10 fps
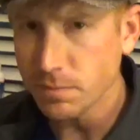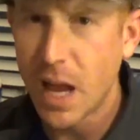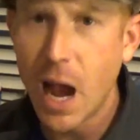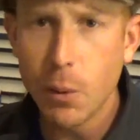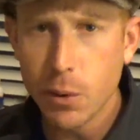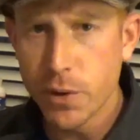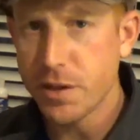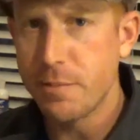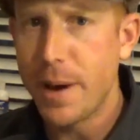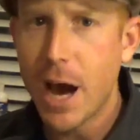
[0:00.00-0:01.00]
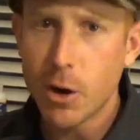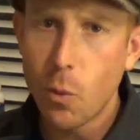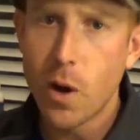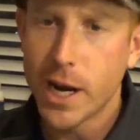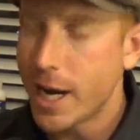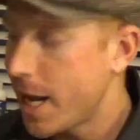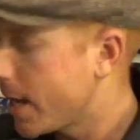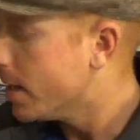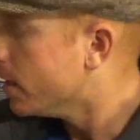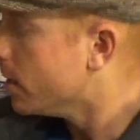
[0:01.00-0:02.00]
I went with about a 1 in
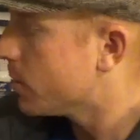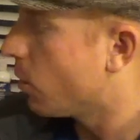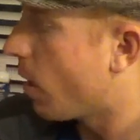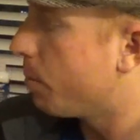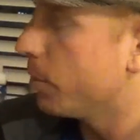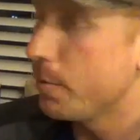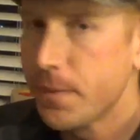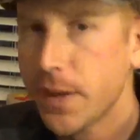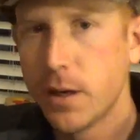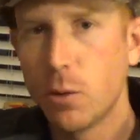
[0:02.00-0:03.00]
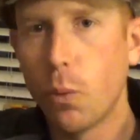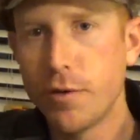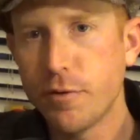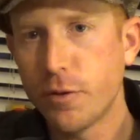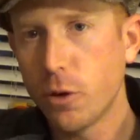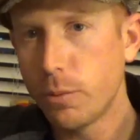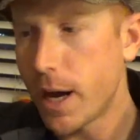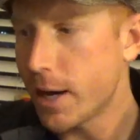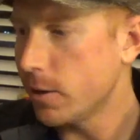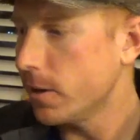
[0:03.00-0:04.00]
8, so I put 1 full
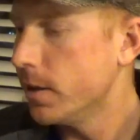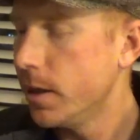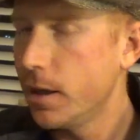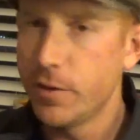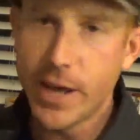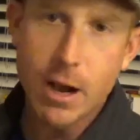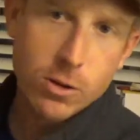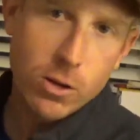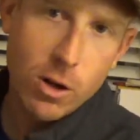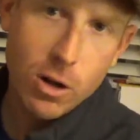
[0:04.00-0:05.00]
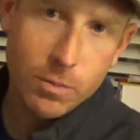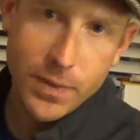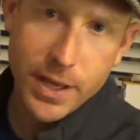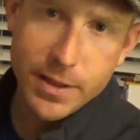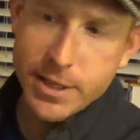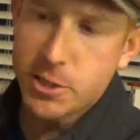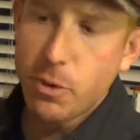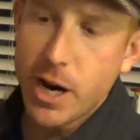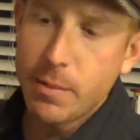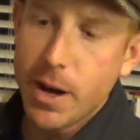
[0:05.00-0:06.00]
bottle of the alcohol in this
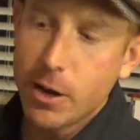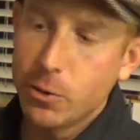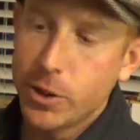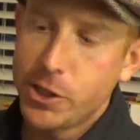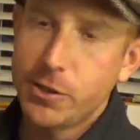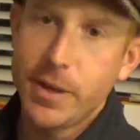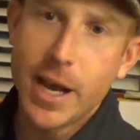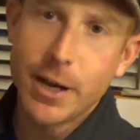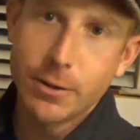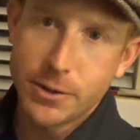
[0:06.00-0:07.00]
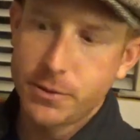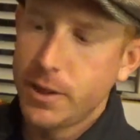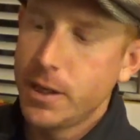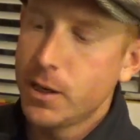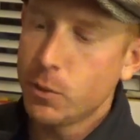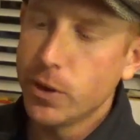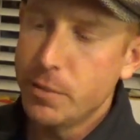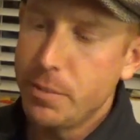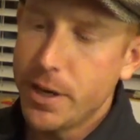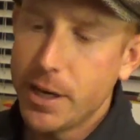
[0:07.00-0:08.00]
spray bottle, which, yeah, I know it's
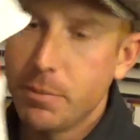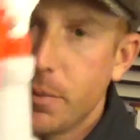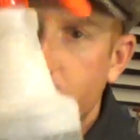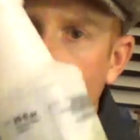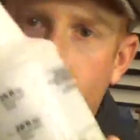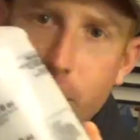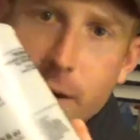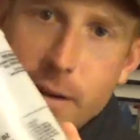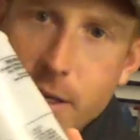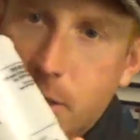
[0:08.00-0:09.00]
really big, but I wanted nice